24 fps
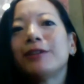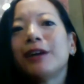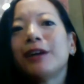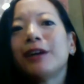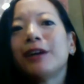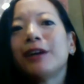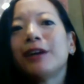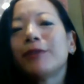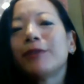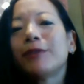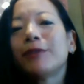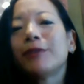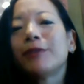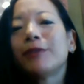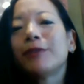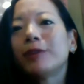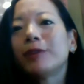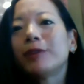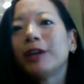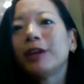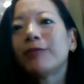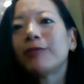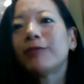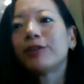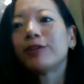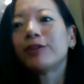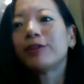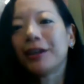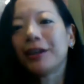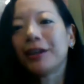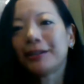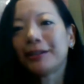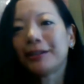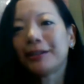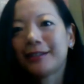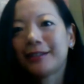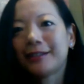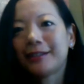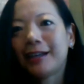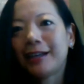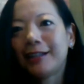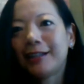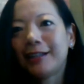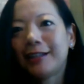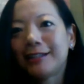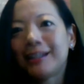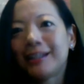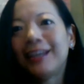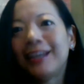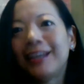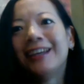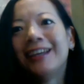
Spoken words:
I'll write whatever as long as it's nice.